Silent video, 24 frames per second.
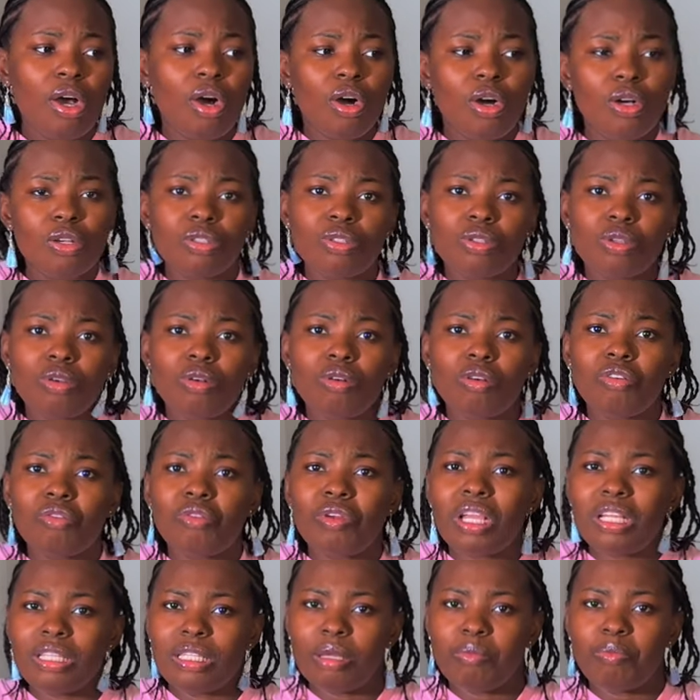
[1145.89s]
Also,
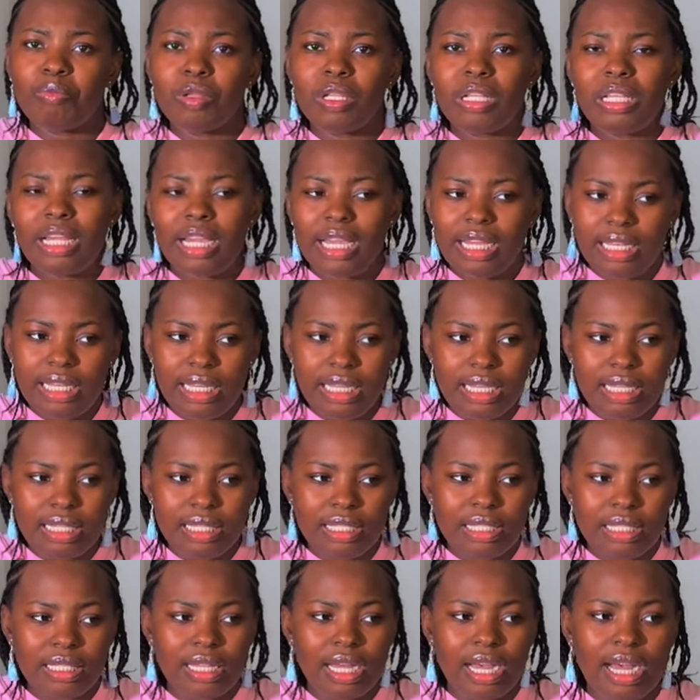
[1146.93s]
create a
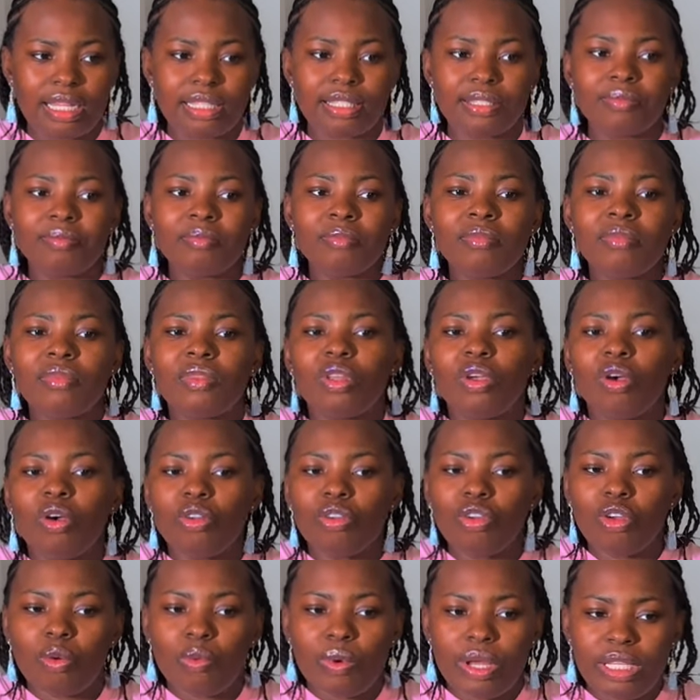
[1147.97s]
playlist that
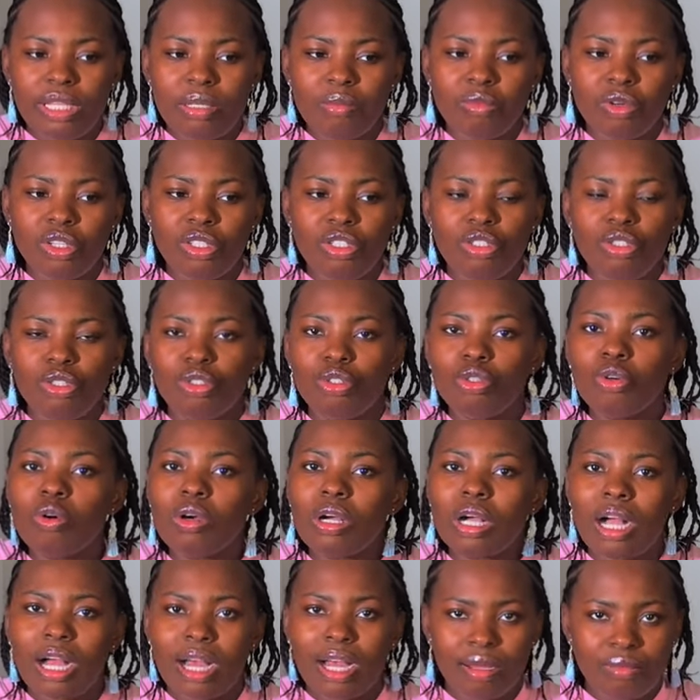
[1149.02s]
on your wedding morning, you know,
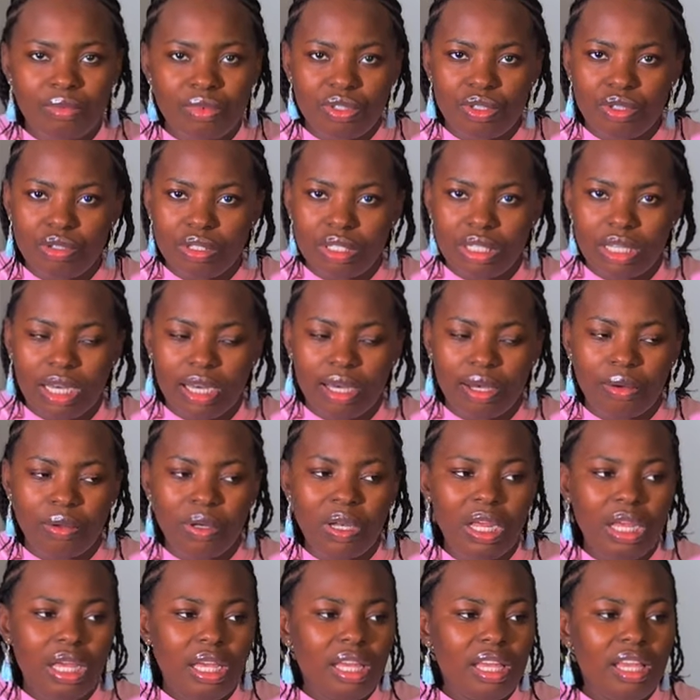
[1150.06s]
calms you down.